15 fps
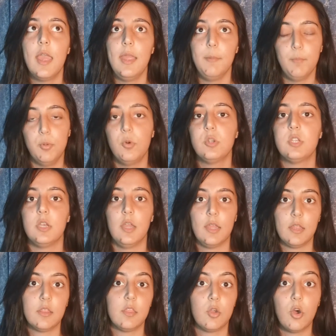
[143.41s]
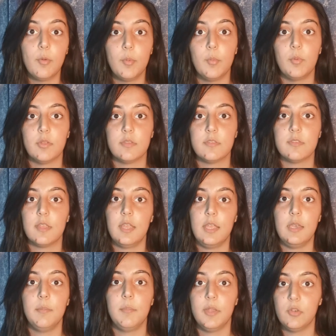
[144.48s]
important, like the common ones
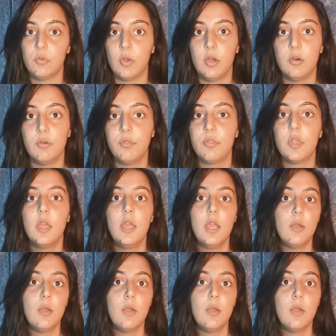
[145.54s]
in mental health,